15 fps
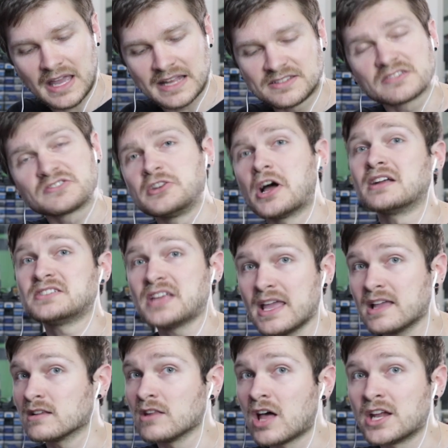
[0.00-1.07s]
It does not
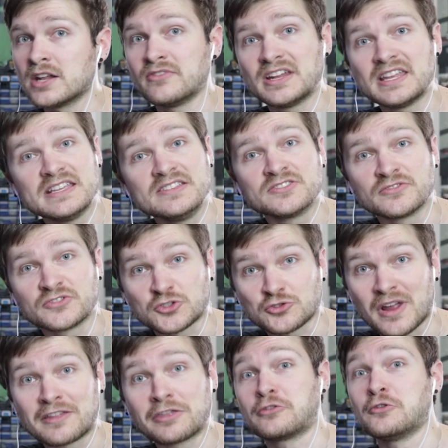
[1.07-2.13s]
take a lot of adhesive
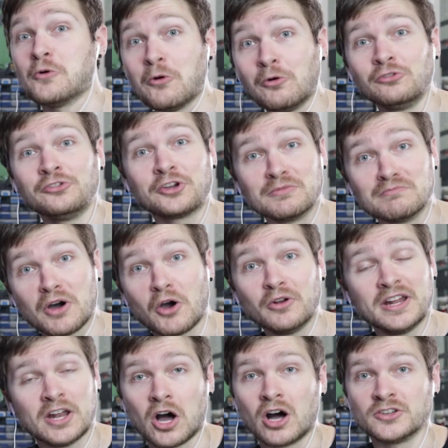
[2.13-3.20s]
strength to hold a
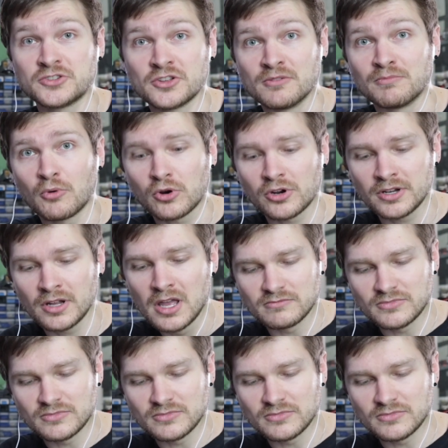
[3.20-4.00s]
component onto the board,